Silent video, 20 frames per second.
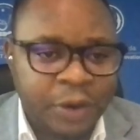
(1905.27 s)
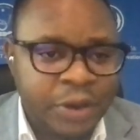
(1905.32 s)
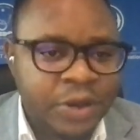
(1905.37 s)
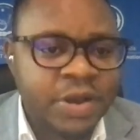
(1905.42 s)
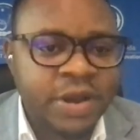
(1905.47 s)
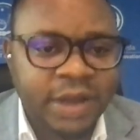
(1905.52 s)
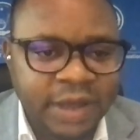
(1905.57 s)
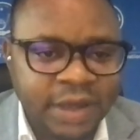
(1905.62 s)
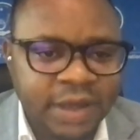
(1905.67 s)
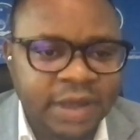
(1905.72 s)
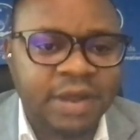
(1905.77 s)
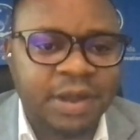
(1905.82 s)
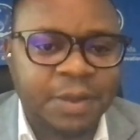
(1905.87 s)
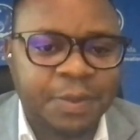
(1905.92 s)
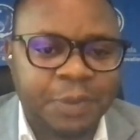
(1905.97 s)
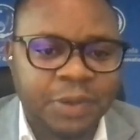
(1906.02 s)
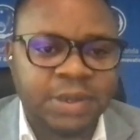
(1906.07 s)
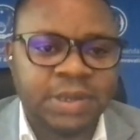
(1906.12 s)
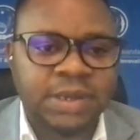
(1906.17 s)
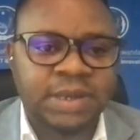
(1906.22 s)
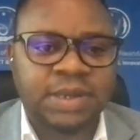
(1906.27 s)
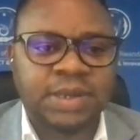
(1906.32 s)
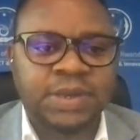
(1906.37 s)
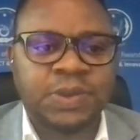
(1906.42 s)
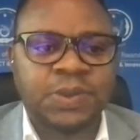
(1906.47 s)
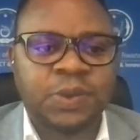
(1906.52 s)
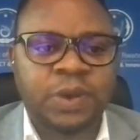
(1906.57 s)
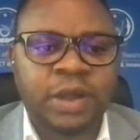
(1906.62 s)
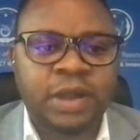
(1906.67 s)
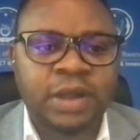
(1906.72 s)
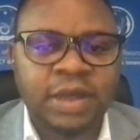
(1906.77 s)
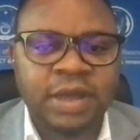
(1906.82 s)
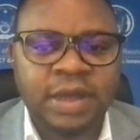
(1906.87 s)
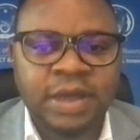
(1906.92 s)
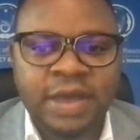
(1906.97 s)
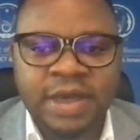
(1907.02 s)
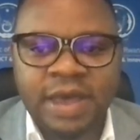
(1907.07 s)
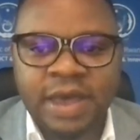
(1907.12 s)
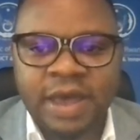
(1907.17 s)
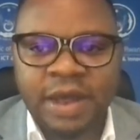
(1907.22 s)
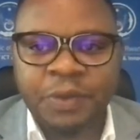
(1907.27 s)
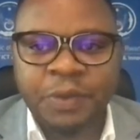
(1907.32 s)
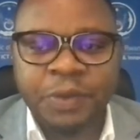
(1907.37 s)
we are learning in the process as well.